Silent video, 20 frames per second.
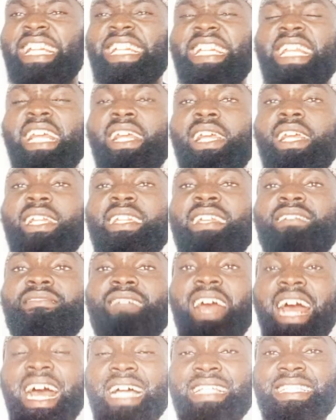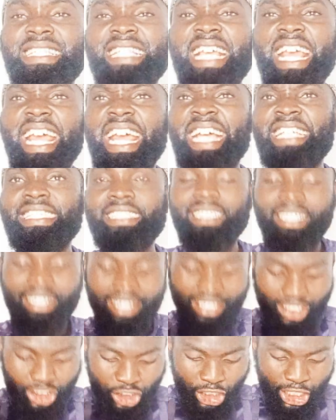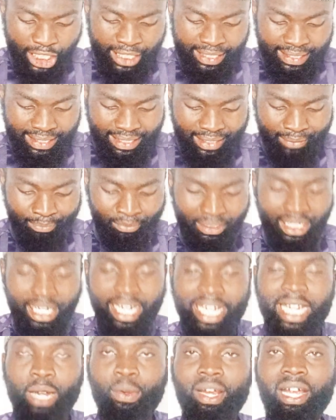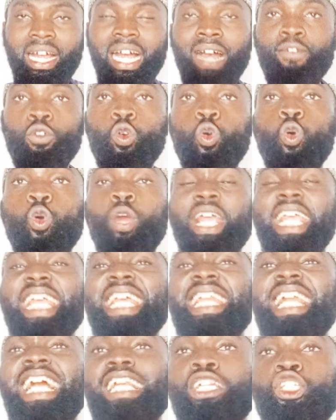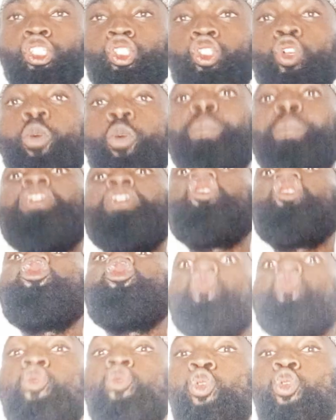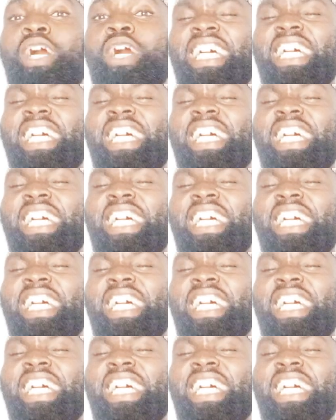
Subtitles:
The rat ate the cheese. Here we have Ukil al jubnu.